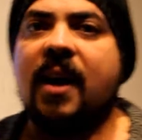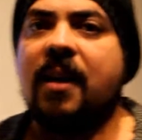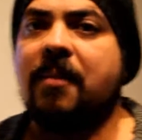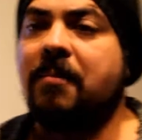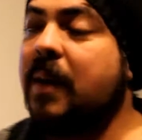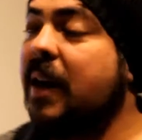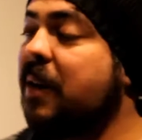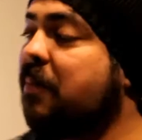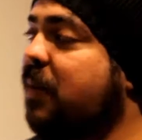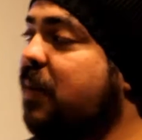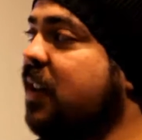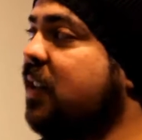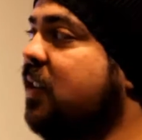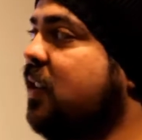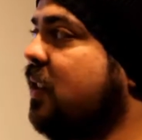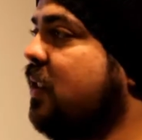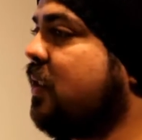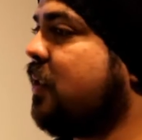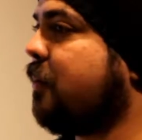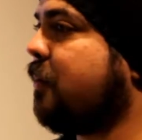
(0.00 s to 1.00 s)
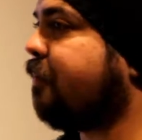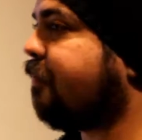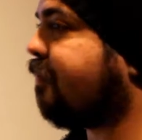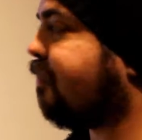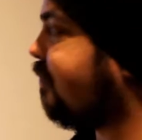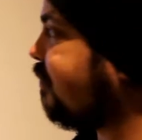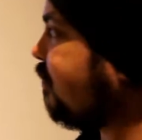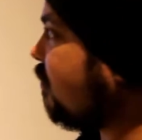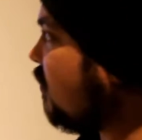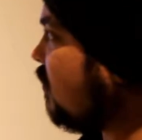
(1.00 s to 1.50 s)
My piece
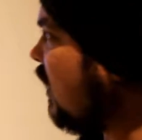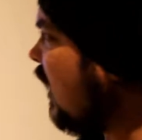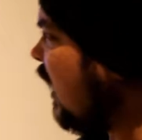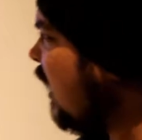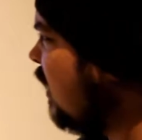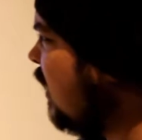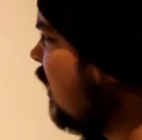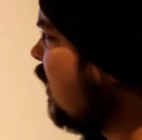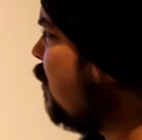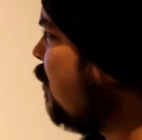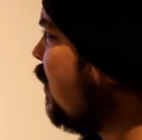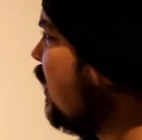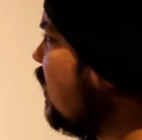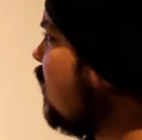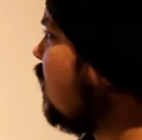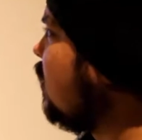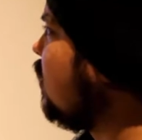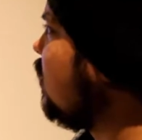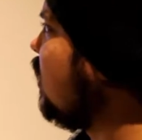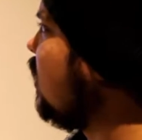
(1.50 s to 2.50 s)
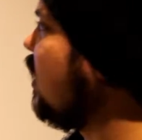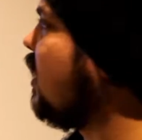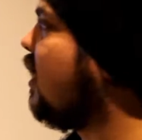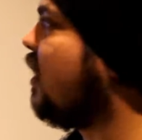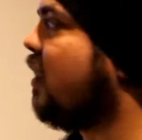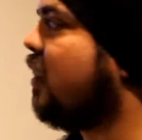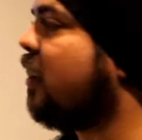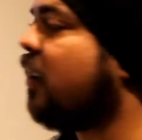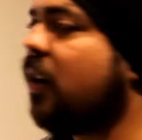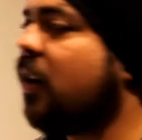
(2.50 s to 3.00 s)
is this piece you see
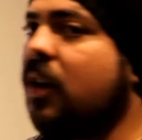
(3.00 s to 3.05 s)
here,